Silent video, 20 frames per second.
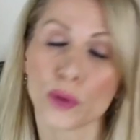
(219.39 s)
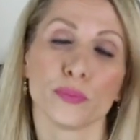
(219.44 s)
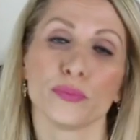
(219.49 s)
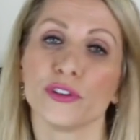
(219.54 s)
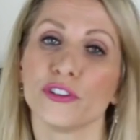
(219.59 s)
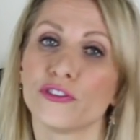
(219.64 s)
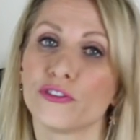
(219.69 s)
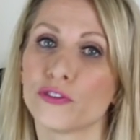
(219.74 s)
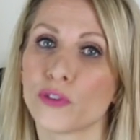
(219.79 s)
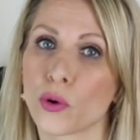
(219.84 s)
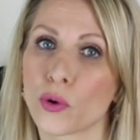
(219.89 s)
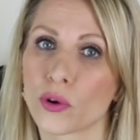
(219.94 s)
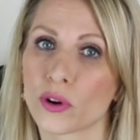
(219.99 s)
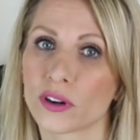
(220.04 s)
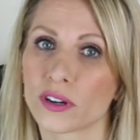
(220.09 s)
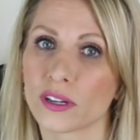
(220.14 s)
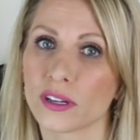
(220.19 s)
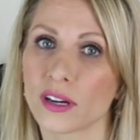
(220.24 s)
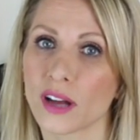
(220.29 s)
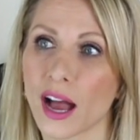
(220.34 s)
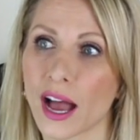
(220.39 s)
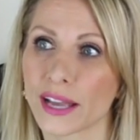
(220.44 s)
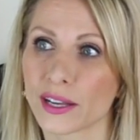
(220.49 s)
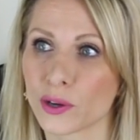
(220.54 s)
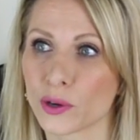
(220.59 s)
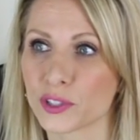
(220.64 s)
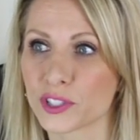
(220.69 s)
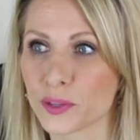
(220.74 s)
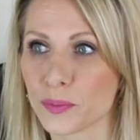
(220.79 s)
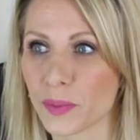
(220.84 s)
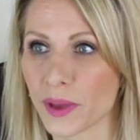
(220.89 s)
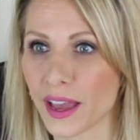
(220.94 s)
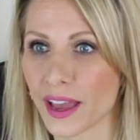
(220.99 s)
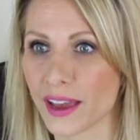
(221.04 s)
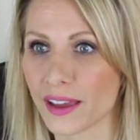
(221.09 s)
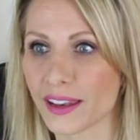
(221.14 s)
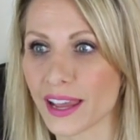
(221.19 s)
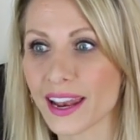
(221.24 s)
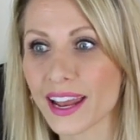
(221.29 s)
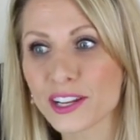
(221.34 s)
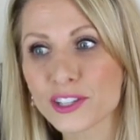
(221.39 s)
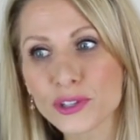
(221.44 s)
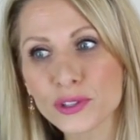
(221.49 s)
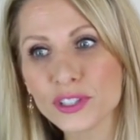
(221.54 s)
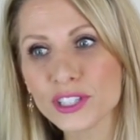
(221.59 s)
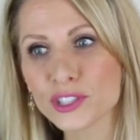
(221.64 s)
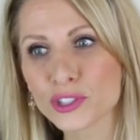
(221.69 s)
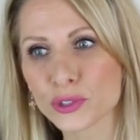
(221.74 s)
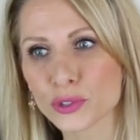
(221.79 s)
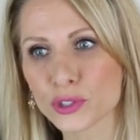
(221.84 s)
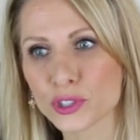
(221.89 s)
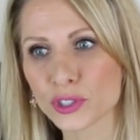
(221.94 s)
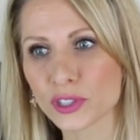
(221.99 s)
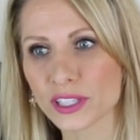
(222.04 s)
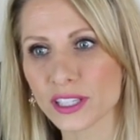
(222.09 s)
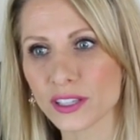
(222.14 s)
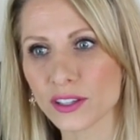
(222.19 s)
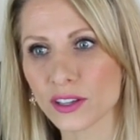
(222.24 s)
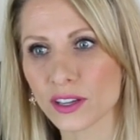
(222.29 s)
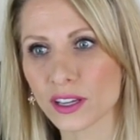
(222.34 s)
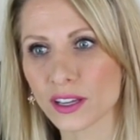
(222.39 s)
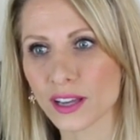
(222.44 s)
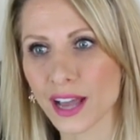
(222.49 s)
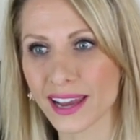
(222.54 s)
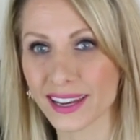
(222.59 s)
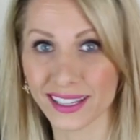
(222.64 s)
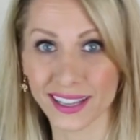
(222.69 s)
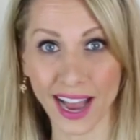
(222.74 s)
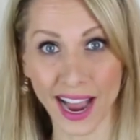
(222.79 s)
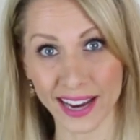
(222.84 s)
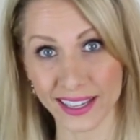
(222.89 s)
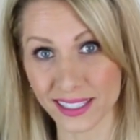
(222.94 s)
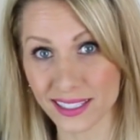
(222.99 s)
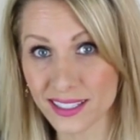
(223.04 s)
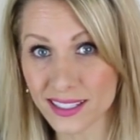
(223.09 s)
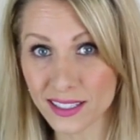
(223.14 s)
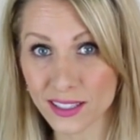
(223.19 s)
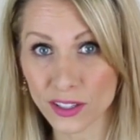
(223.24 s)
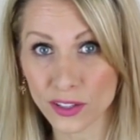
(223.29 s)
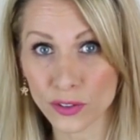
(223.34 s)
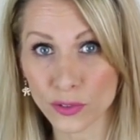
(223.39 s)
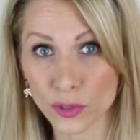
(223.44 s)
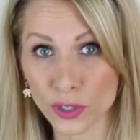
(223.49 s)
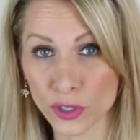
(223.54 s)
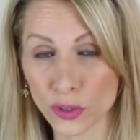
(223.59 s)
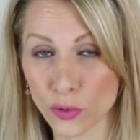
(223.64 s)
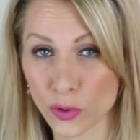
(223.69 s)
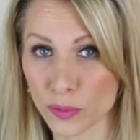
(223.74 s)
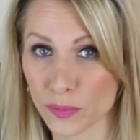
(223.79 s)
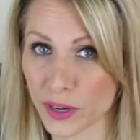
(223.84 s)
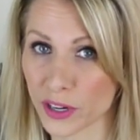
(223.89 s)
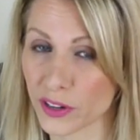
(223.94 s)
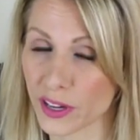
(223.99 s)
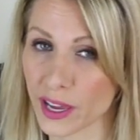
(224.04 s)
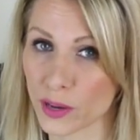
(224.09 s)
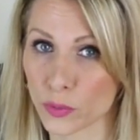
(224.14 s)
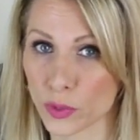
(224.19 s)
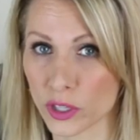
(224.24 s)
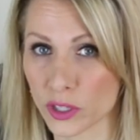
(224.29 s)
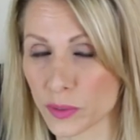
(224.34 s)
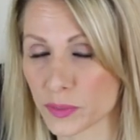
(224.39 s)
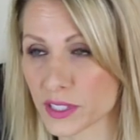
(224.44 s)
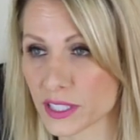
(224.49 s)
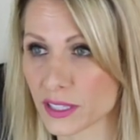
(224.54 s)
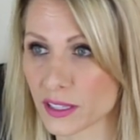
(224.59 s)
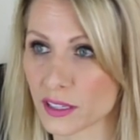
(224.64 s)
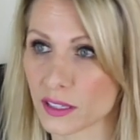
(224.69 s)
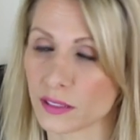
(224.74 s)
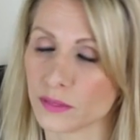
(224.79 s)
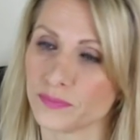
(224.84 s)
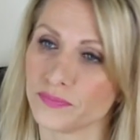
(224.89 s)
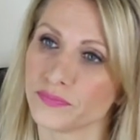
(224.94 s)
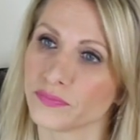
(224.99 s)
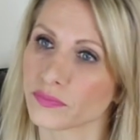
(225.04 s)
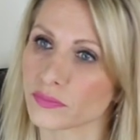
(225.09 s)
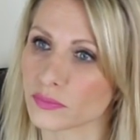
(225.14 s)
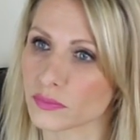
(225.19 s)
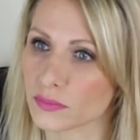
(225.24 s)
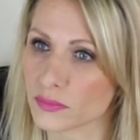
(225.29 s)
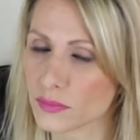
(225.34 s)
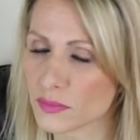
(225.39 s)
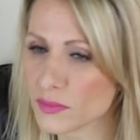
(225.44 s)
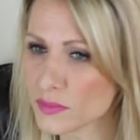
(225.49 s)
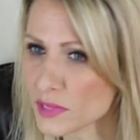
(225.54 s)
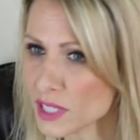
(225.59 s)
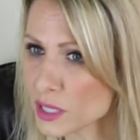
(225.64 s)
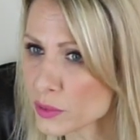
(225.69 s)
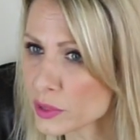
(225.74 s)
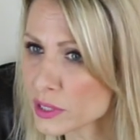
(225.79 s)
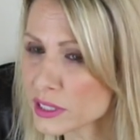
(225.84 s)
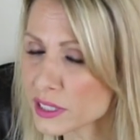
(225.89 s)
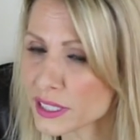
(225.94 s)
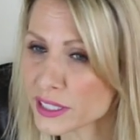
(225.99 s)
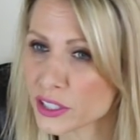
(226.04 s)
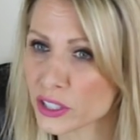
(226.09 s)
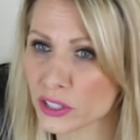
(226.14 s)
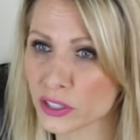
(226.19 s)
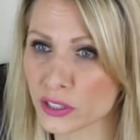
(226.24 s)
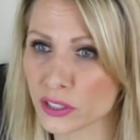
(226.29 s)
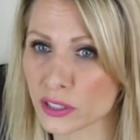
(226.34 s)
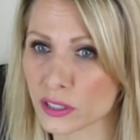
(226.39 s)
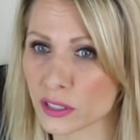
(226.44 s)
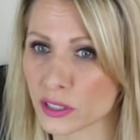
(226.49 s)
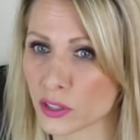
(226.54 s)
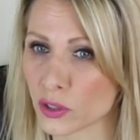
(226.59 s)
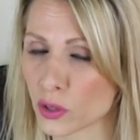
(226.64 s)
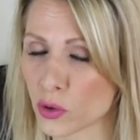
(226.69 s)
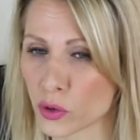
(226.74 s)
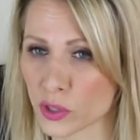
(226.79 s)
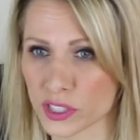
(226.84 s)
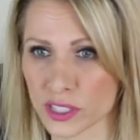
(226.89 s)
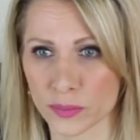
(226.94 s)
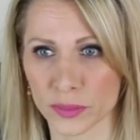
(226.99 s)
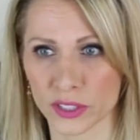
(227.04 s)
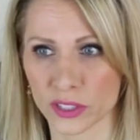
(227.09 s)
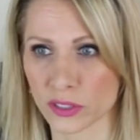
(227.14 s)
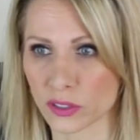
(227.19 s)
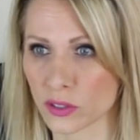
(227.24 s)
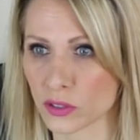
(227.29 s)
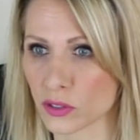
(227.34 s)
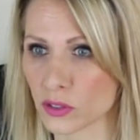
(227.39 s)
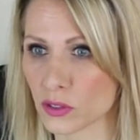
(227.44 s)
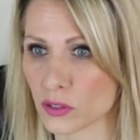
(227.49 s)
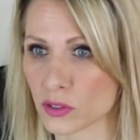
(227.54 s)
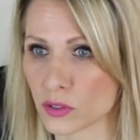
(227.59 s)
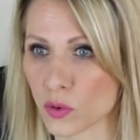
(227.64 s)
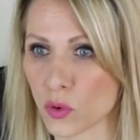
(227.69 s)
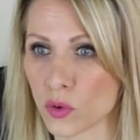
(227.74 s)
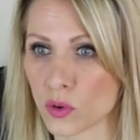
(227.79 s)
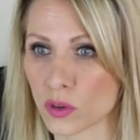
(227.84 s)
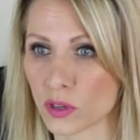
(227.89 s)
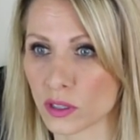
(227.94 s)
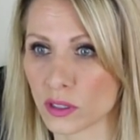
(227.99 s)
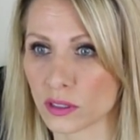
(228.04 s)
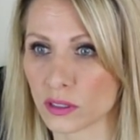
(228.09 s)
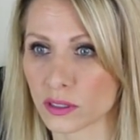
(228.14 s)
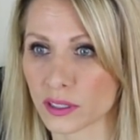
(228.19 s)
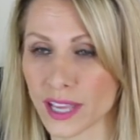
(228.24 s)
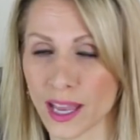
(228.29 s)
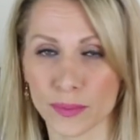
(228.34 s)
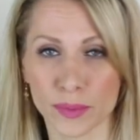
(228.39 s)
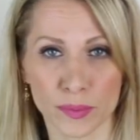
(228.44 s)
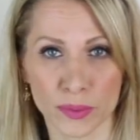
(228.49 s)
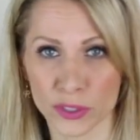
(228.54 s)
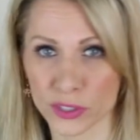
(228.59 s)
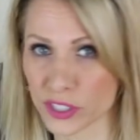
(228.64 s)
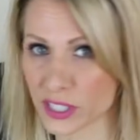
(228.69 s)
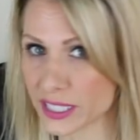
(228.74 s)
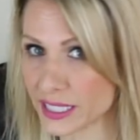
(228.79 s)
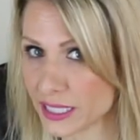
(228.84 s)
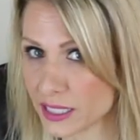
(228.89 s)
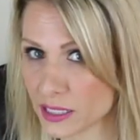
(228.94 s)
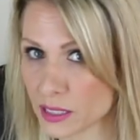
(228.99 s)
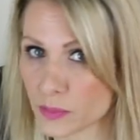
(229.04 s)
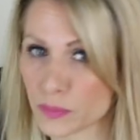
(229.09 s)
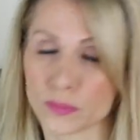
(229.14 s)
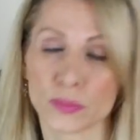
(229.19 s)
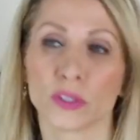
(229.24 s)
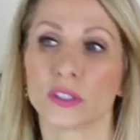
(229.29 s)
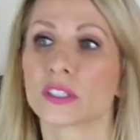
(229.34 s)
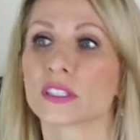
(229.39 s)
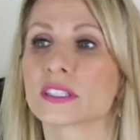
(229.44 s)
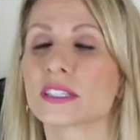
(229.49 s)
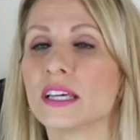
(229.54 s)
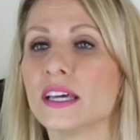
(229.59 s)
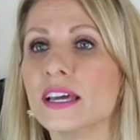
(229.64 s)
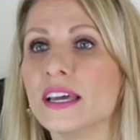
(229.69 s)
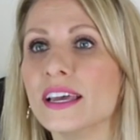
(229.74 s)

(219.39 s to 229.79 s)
before I go to bed. And I do these usually kind of guided, with Marianne Williamson. I really like her, Course in Miracles, or Gabby Bernstein books.